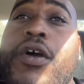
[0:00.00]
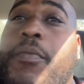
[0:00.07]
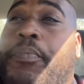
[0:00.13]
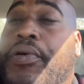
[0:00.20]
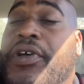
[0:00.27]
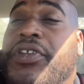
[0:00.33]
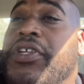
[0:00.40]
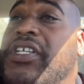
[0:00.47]

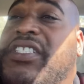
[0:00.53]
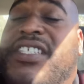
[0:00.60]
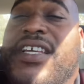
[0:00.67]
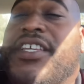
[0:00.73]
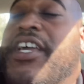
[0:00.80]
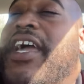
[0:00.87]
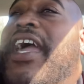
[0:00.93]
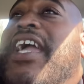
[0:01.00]
putting
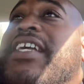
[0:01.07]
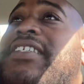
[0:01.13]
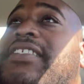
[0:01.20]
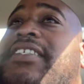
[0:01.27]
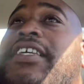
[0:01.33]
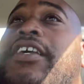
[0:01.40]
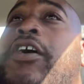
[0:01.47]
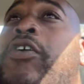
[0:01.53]
your
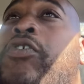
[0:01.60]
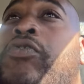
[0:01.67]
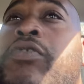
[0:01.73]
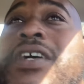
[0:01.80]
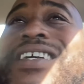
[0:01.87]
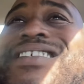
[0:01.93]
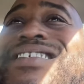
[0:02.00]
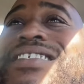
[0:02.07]
AC on
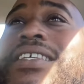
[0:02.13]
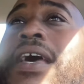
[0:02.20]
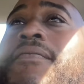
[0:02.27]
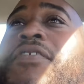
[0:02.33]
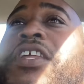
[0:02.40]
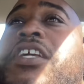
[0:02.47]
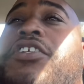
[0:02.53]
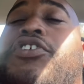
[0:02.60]

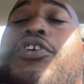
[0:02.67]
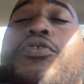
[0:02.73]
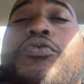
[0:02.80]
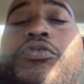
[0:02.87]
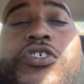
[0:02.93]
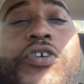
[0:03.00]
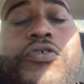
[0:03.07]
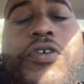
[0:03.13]
72
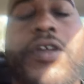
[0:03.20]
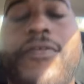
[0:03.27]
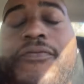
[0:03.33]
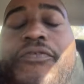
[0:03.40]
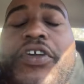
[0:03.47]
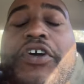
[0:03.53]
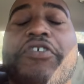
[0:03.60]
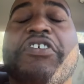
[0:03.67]
so you can
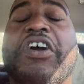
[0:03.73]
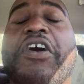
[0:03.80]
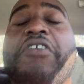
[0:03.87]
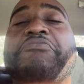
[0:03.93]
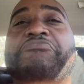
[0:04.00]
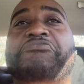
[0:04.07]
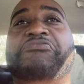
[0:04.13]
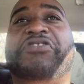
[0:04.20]
feel
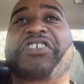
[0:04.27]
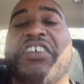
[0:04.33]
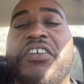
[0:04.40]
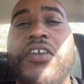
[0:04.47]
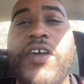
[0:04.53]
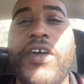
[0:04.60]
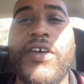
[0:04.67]
cozy.